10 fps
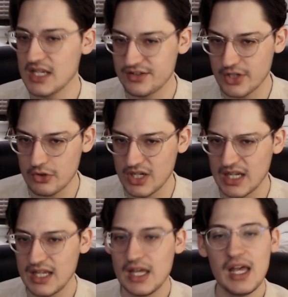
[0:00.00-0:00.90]

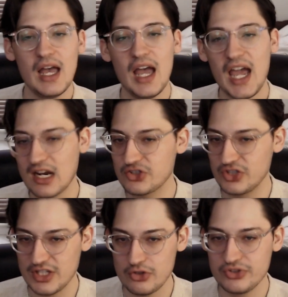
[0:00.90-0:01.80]
Hisoka
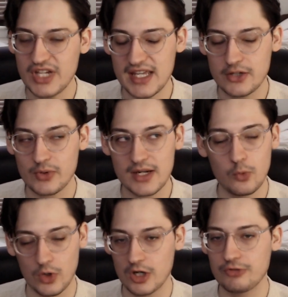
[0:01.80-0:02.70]
actually used a great
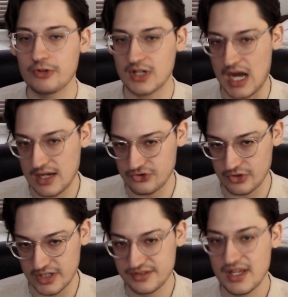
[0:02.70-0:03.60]
word for
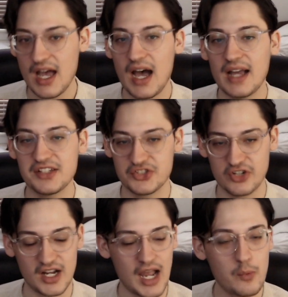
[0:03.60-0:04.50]
conjurers, high
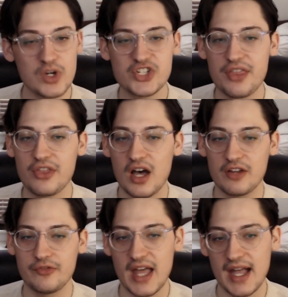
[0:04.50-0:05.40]
strung. I wish I
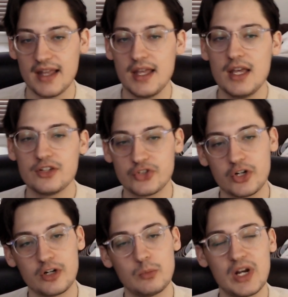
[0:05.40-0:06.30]
thought of that
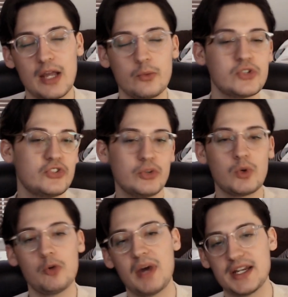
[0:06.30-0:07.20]
term when I originally
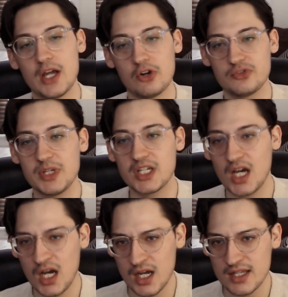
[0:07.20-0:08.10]
wrote my notes
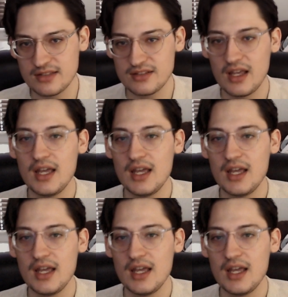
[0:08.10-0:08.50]
because